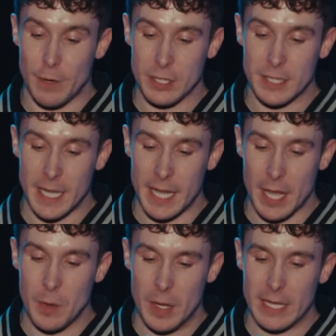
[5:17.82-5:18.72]
first
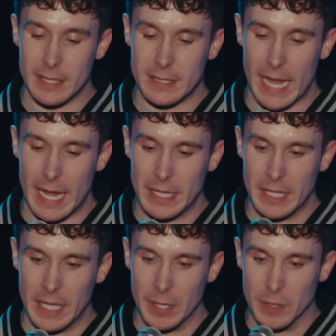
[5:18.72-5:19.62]
day out in
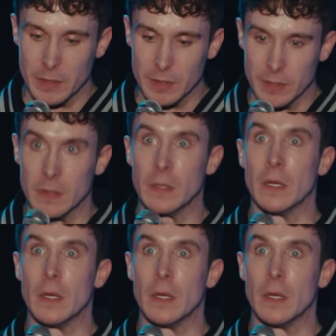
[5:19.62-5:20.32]
10 years.